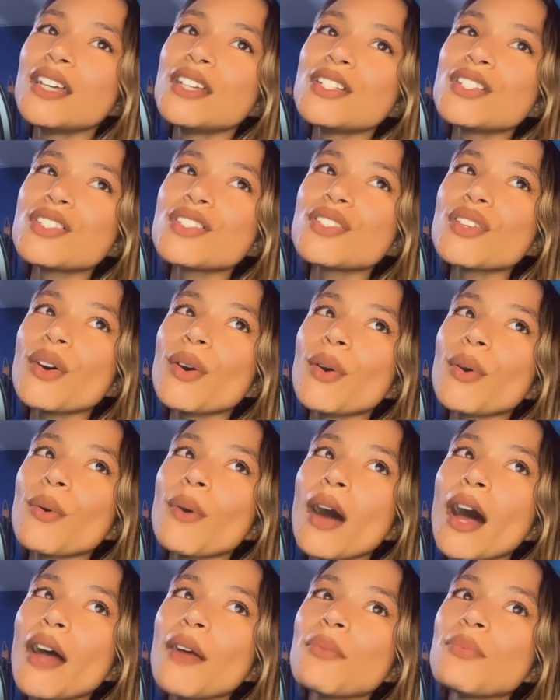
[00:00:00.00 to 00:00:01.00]

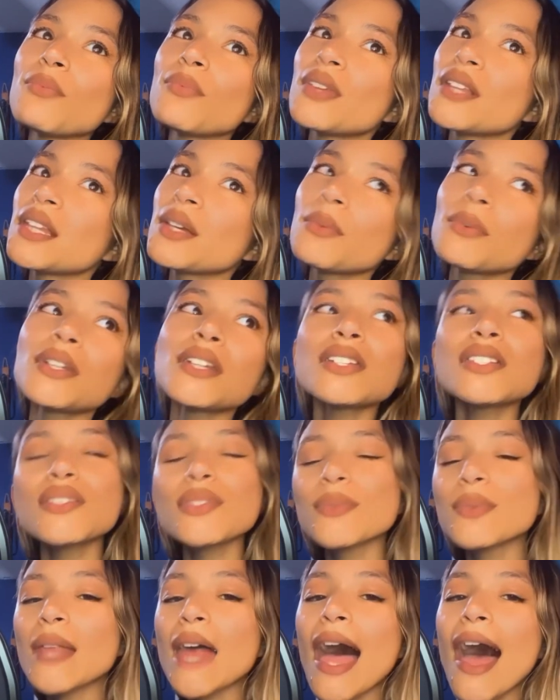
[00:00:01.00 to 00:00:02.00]
so I really want
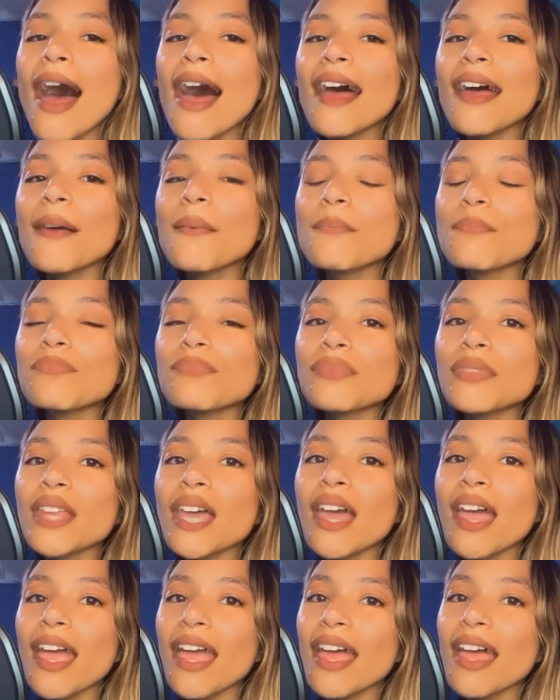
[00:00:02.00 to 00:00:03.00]
to do that,
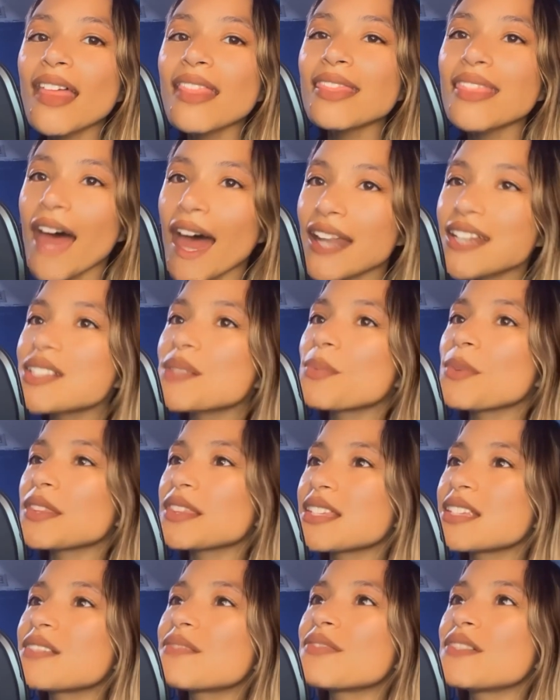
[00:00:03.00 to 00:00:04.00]
and that is
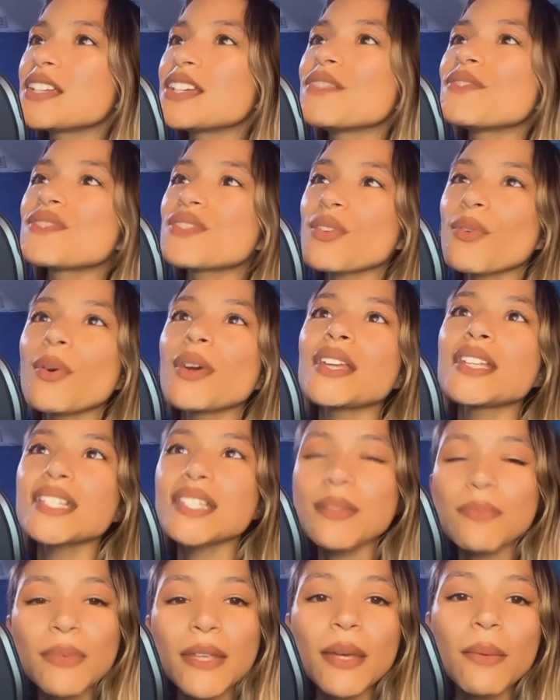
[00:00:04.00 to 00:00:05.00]
what this video is going
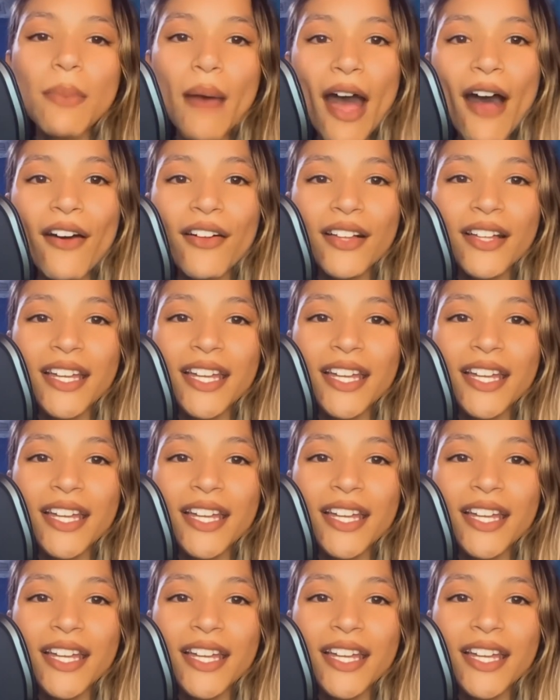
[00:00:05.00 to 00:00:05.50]
to be about.